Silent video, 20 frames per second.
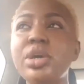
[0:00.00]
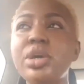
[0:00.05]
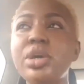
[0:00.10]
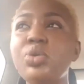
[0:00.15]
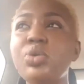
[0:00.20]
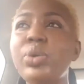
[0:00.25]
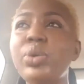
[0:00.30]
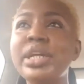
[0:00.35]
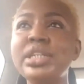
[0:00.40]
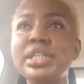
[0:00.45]

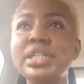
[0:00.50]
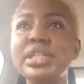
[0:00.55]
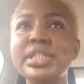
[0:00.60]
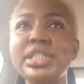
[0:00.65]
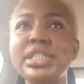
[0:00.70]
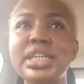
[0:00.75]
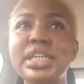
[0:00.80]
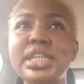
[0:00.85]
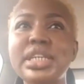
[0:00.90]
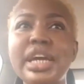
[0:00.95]
a
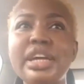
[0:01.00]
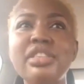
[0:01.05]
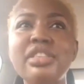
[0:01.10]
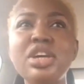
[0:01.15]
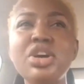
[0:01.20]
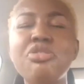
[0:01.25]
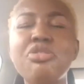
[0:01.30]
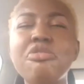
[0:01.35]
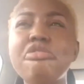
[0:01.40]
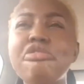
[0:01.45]
Wednesday. I
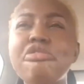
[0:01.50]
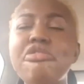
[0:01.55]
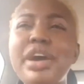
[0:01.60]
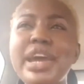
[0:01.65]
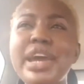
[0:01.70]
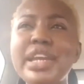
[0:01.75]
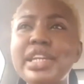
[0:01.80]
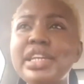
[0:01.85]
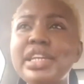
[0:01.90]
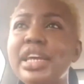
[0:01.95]
think on
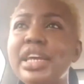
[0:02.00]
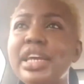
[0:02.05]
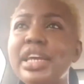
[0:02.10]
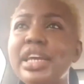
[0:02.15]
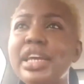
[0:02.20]
Friday,